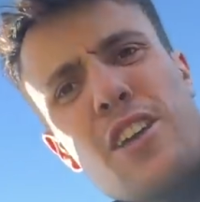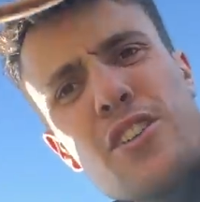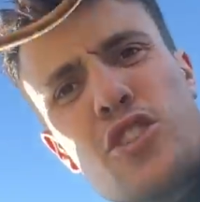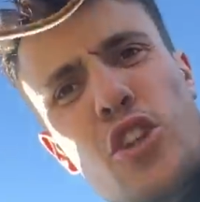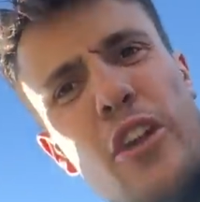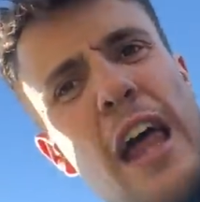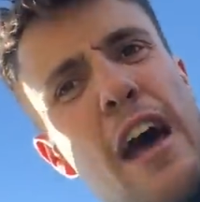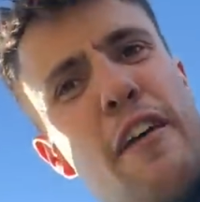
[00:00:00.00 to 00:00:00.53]

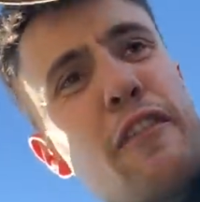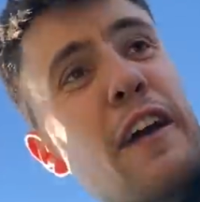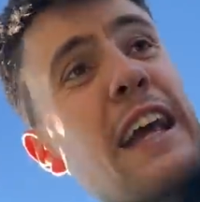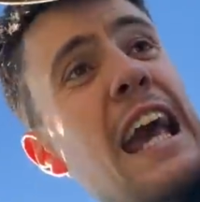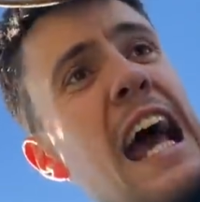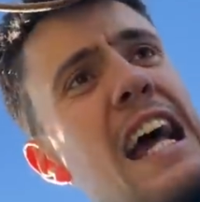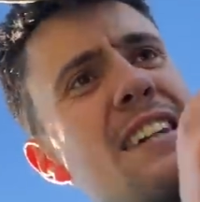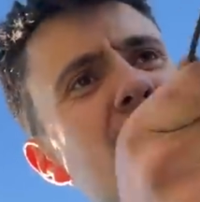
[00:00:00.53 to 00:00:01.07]
so that for
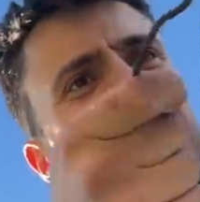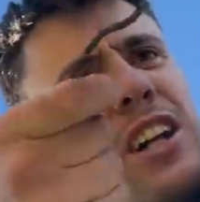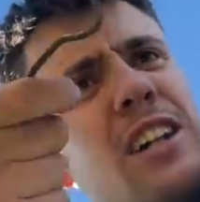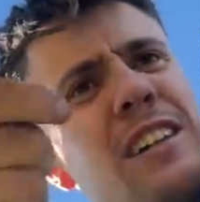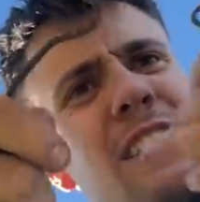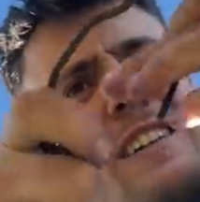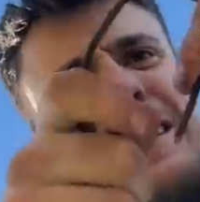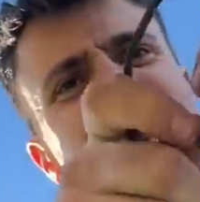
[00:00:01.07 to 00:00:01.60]
cattle,
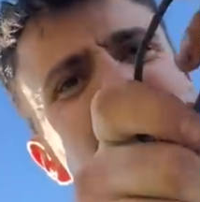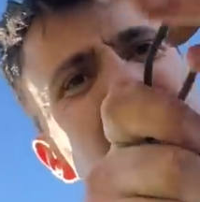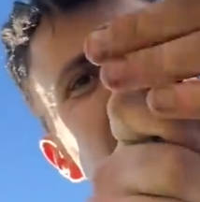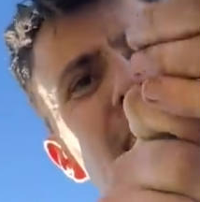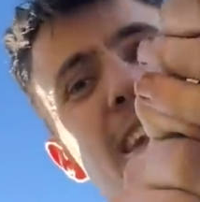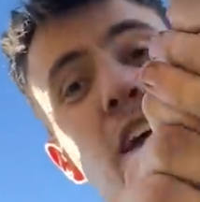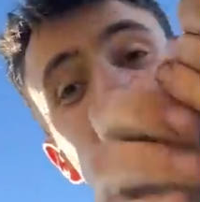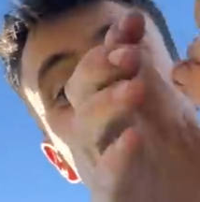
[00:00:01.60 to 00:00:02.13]

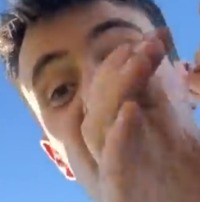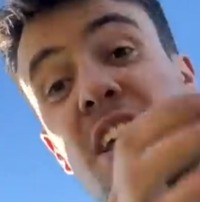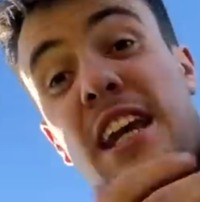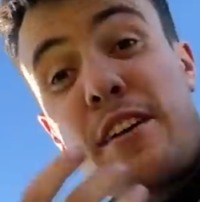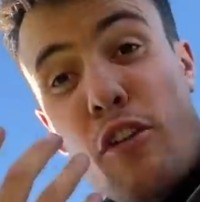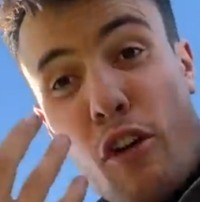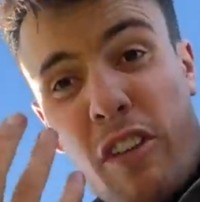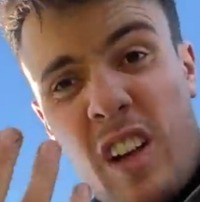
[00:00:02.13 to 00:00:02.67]
they obviously
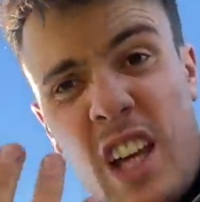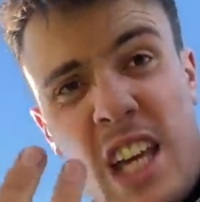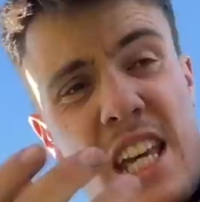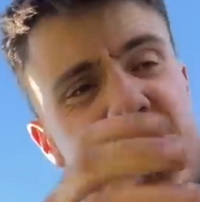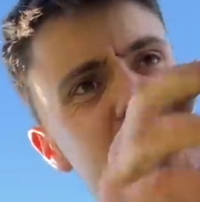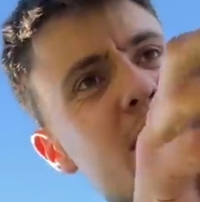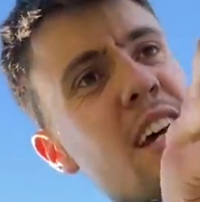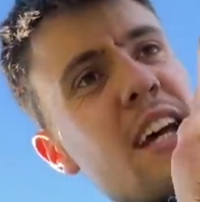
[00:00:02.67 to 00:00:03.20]
give off
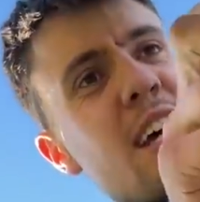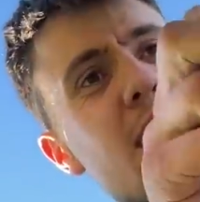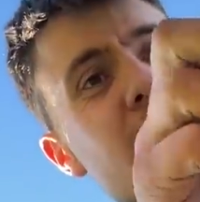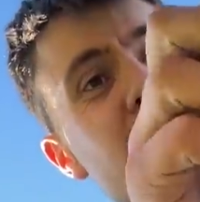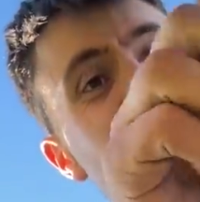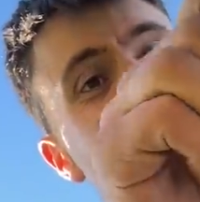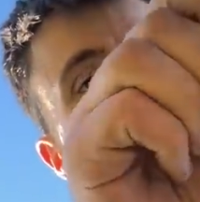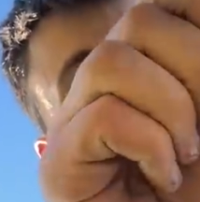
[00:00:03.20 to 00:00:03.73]
heat,
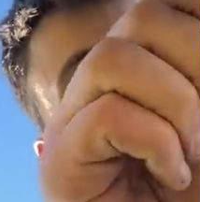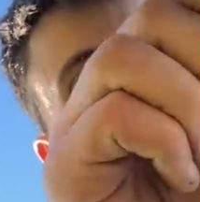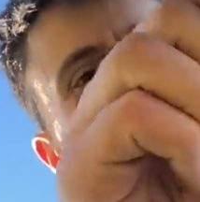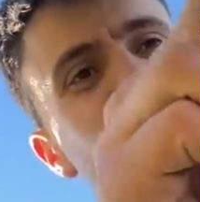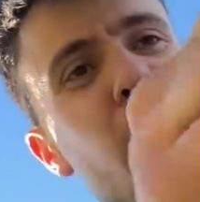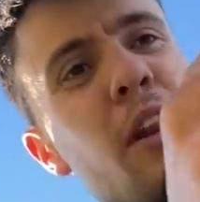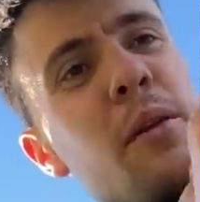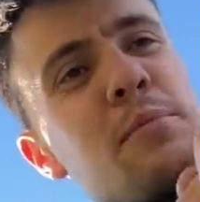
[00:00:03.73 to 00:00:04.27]
and you don't
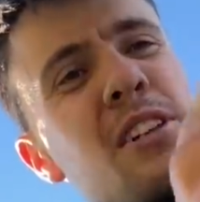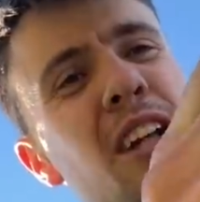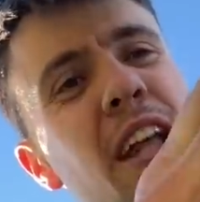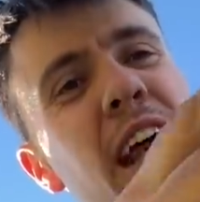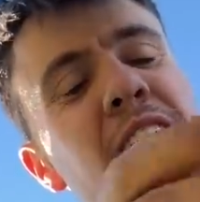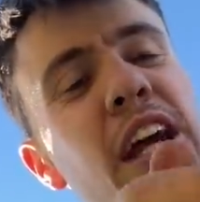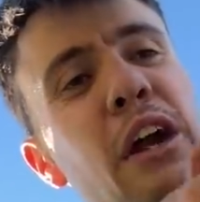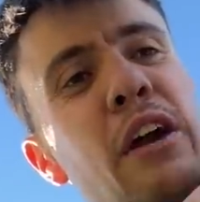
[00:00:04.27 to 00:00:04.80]
want them to
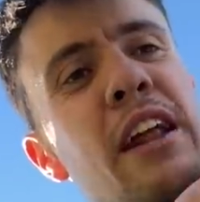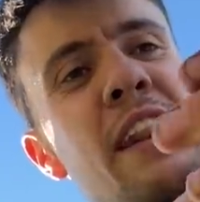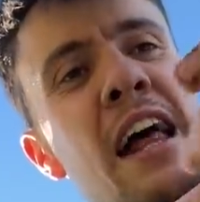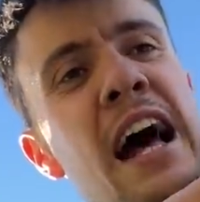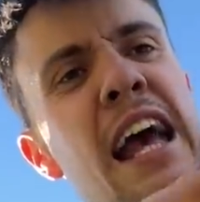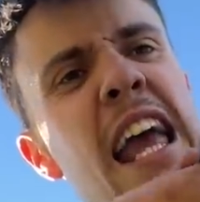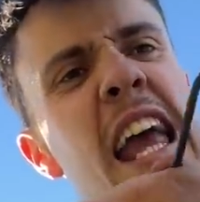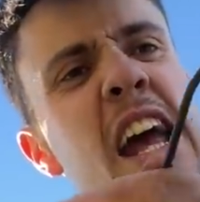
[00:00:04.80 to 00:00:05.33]
linger in
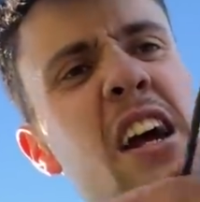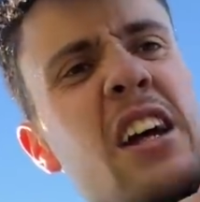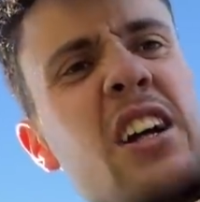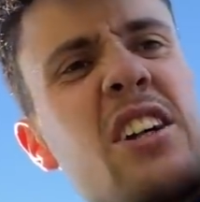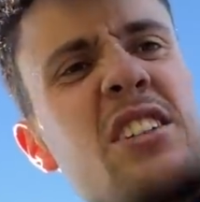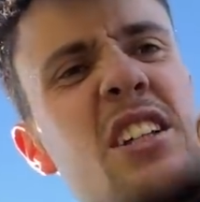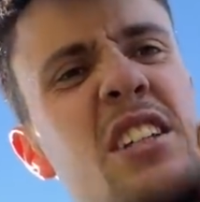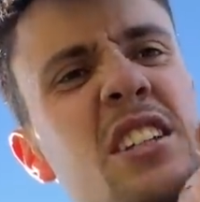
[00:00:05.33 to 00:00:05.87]
that air
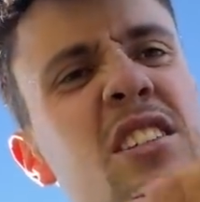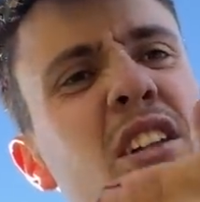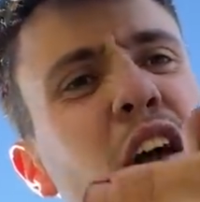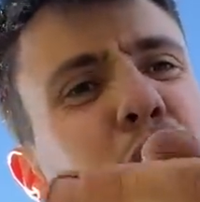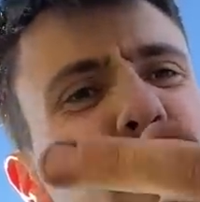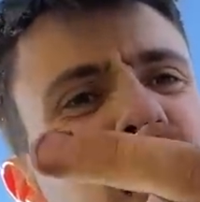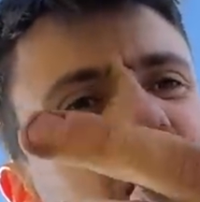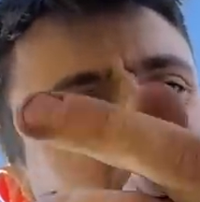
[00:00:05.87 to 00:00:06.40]
because it's
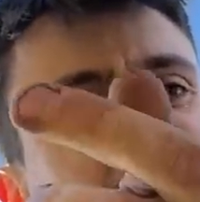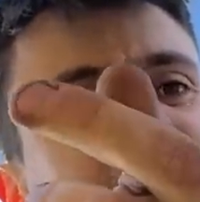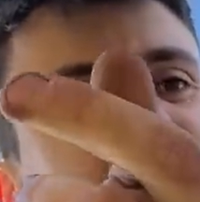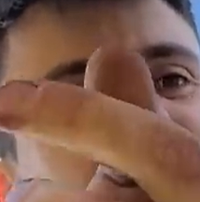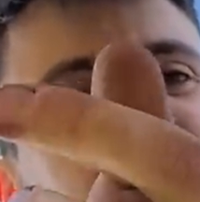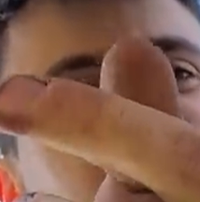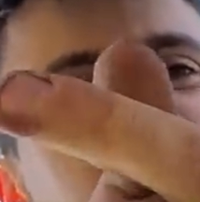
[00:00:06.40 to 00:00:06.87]
stuffy and you get